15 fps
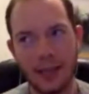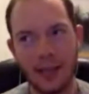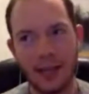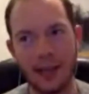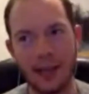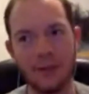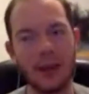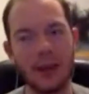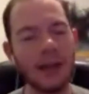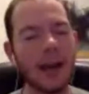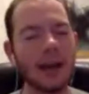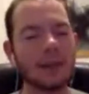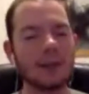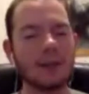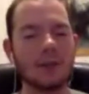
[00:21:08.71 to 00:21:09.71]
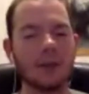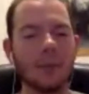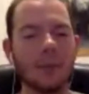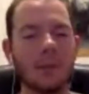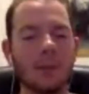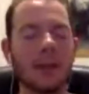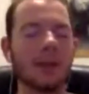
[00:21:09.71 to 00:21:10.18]
if he had the
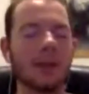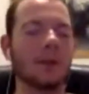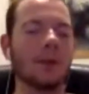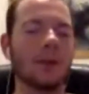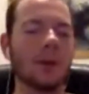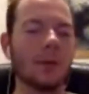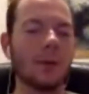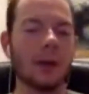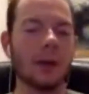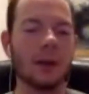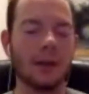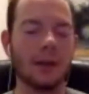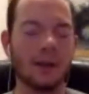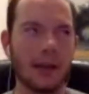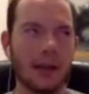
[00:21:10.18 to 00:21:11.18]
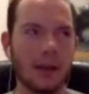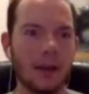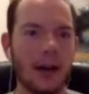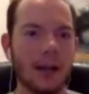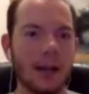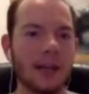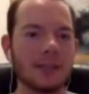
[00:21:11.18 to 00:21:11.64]
trouble we do going and like
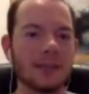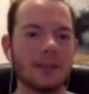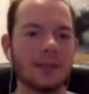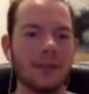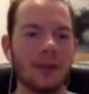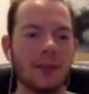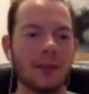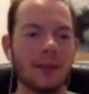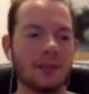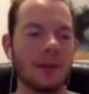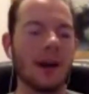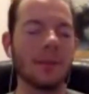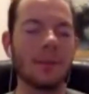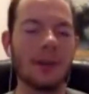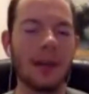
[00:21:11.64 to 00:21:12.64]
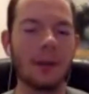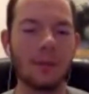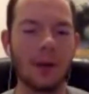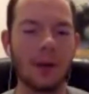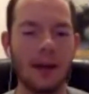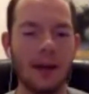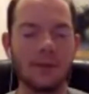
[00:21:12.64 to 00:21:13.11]
not catching a fish or not being
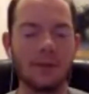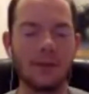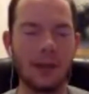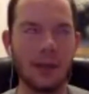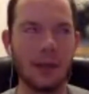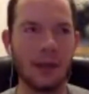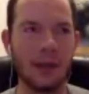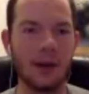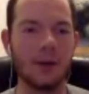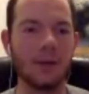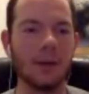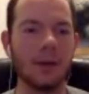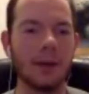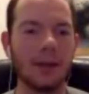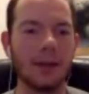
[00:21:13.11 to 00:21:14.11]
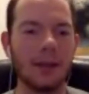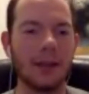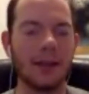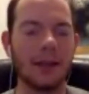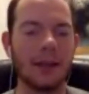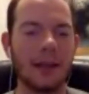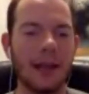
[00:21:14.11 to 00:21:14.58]
able to have a video,
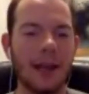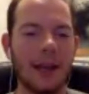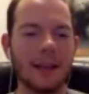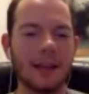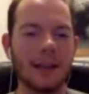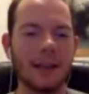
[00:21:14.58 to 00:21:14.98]
and